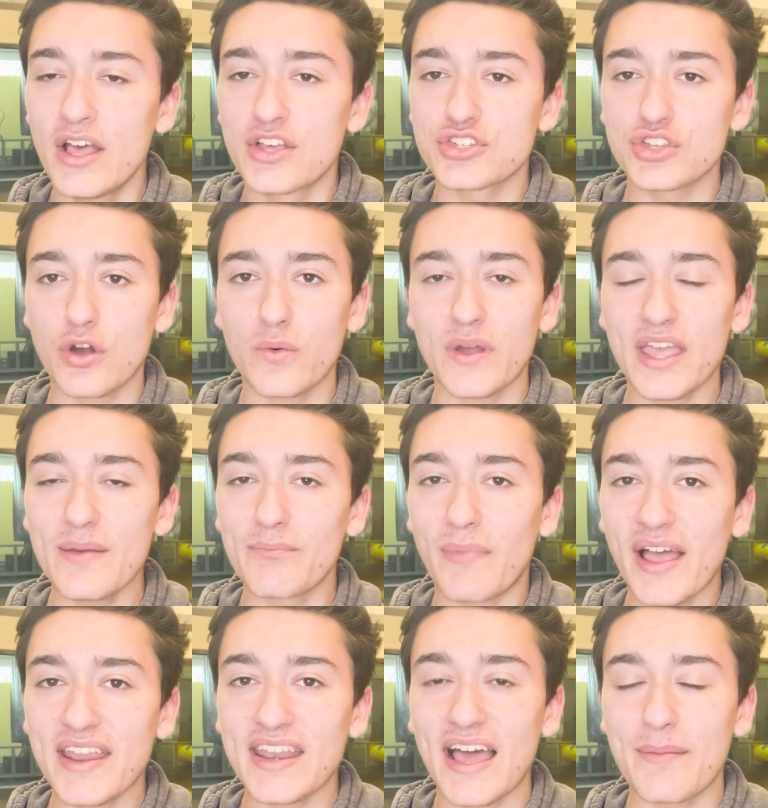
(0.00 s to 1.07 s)
So it
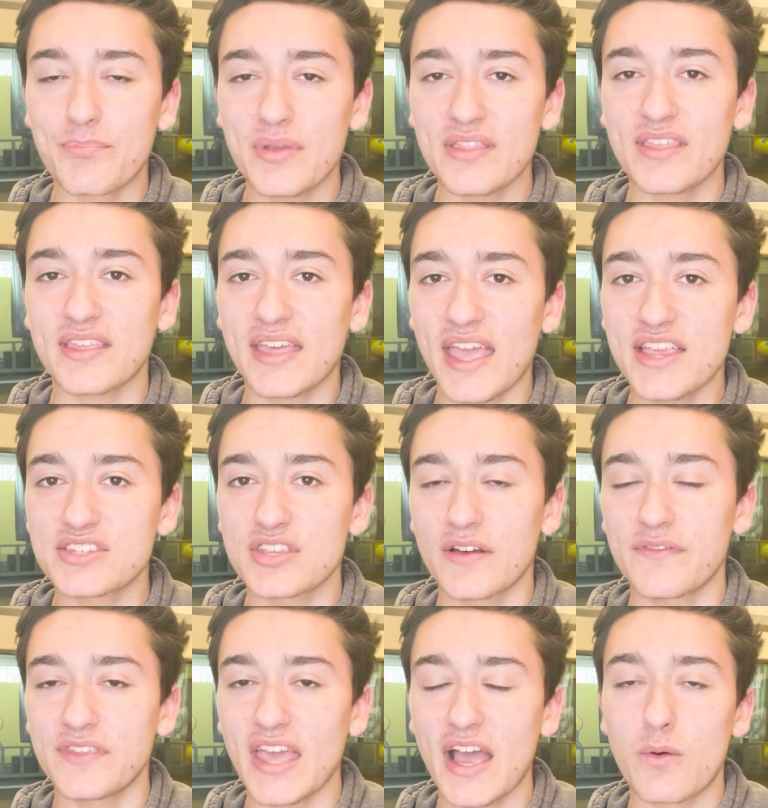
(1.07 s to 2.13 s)
might not be the case
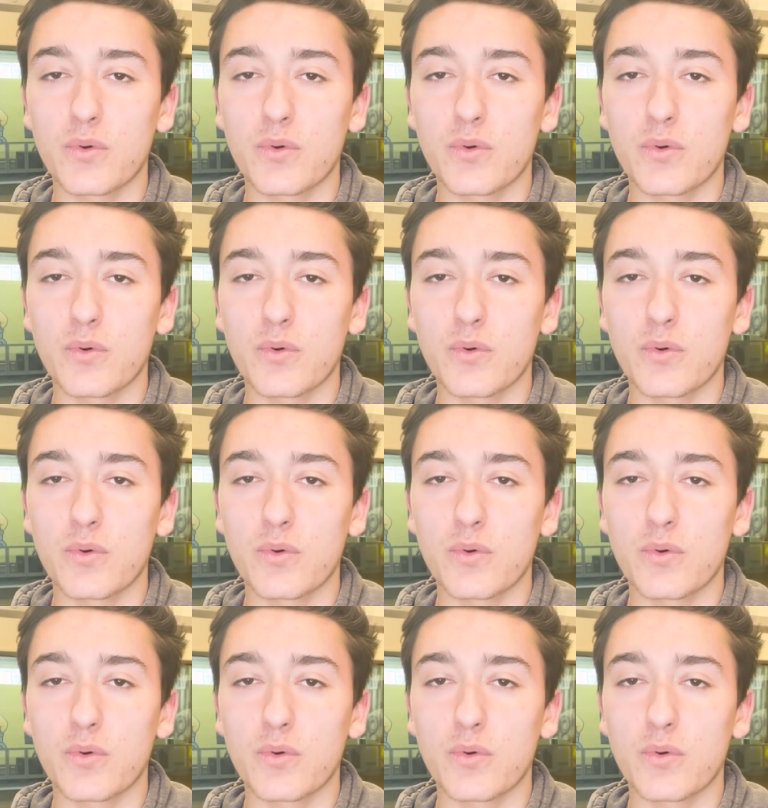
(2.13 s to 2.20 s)
of, yeah,